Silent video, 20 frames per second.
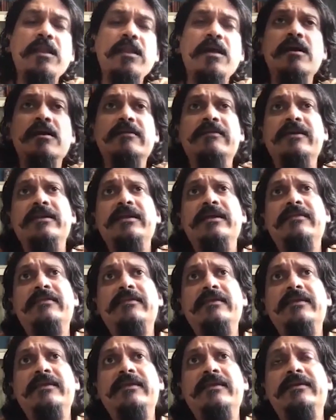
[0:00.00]
then I
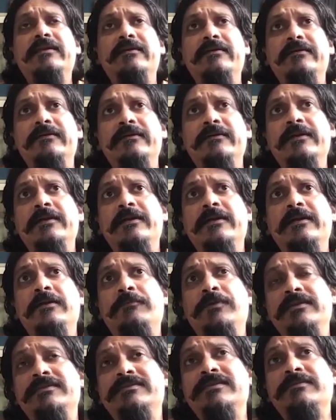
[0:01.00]
think we did
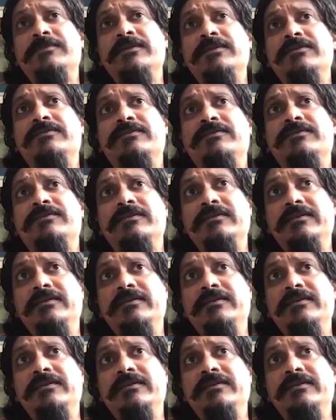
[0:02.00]
something really,